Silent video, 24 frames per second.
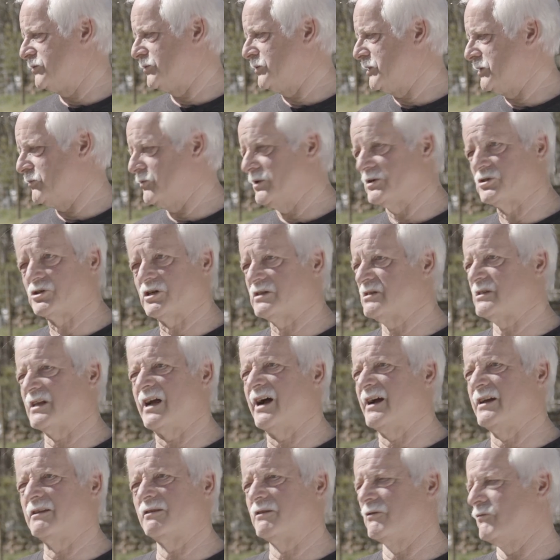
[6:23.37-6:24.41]
We just
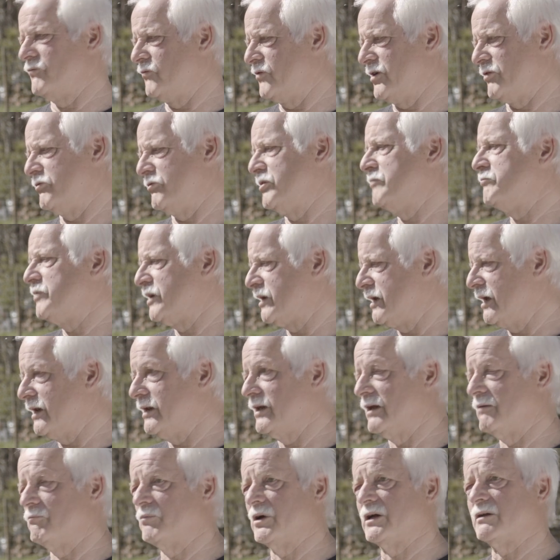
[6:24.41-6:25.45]
are at the very
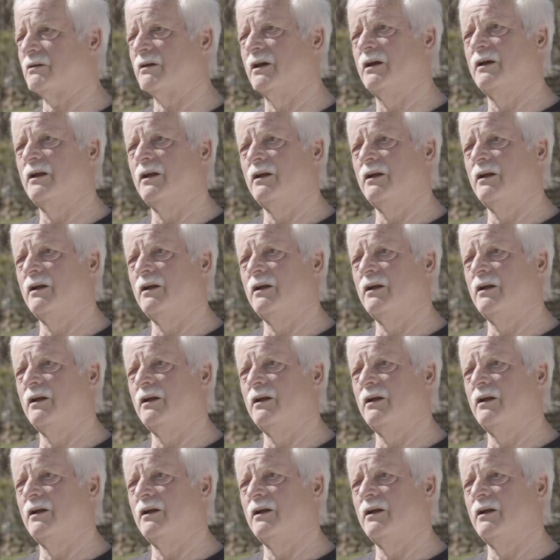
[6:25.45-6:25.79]
beginning, but